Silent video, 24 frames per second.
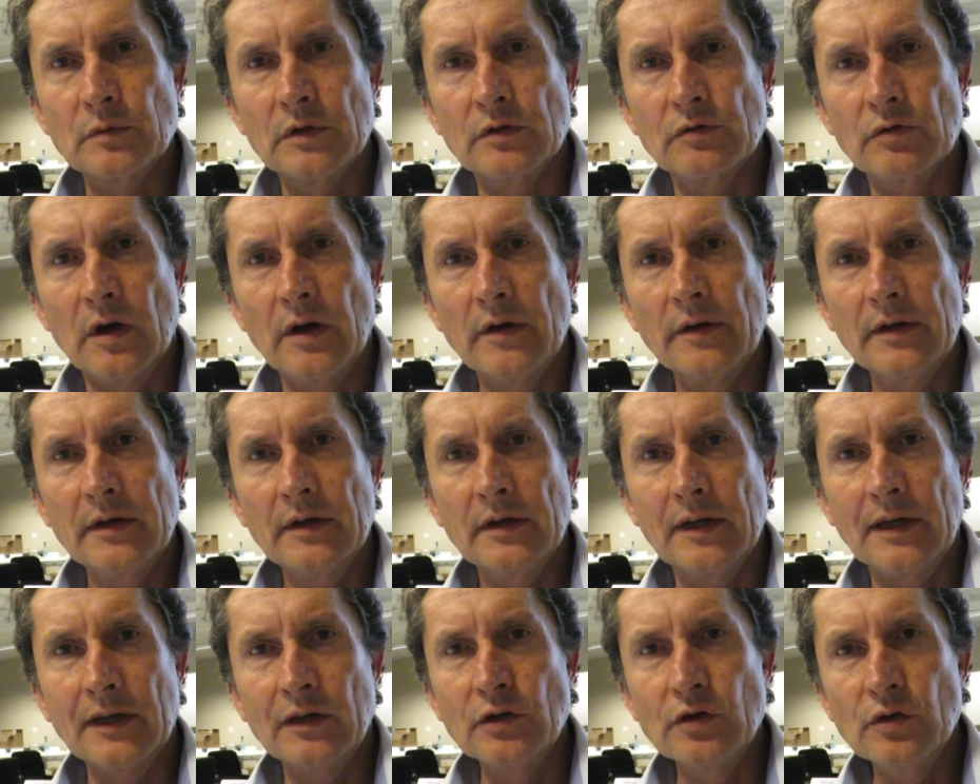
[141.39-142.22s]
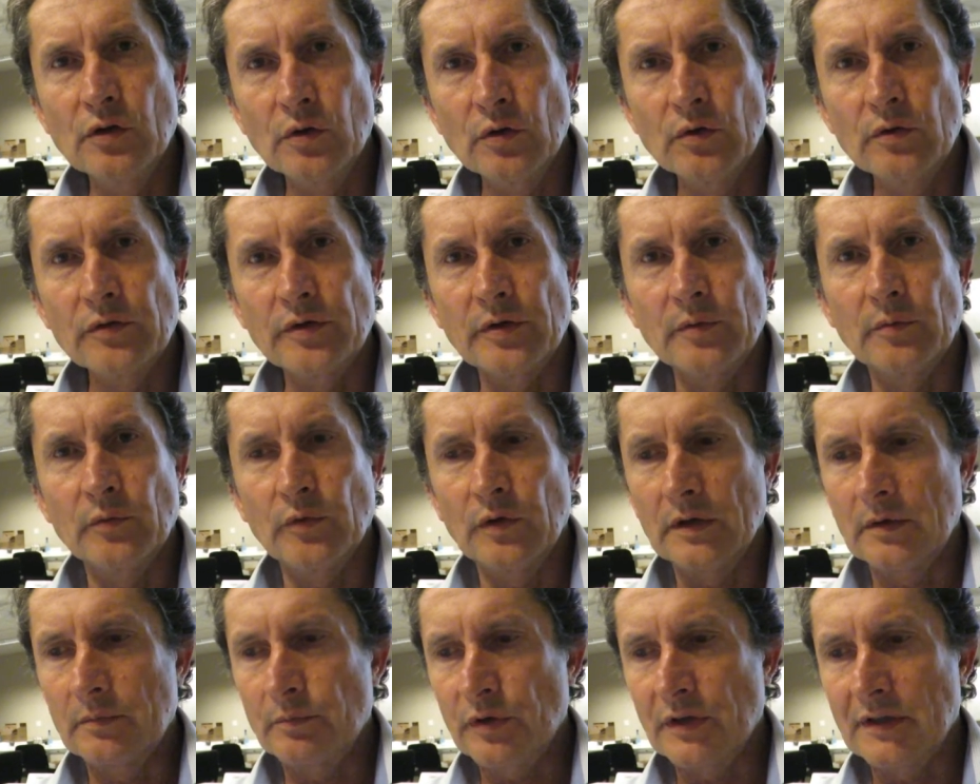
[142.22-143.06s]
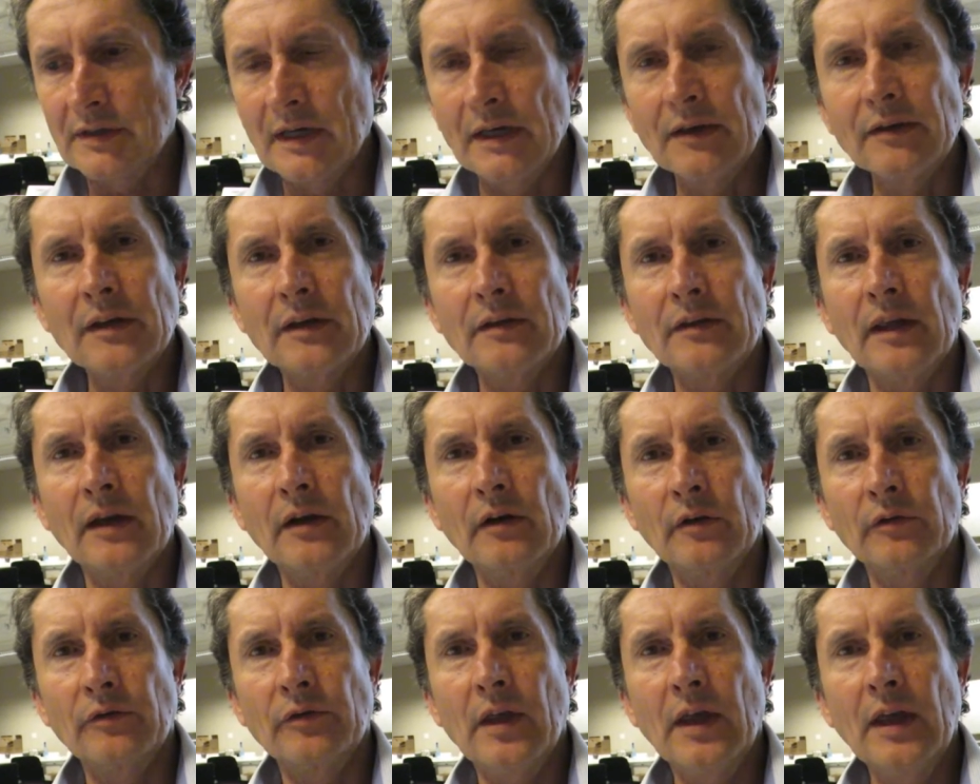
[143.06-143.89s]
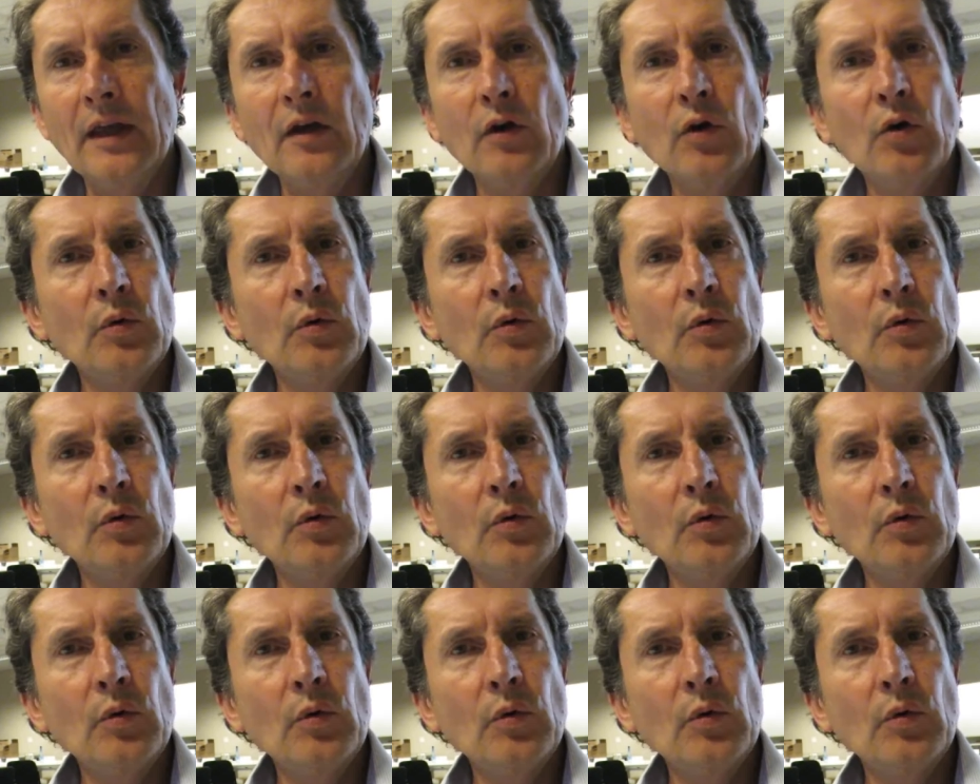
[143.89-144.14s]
We'd rather ignore them, we'd pretend that they're not there,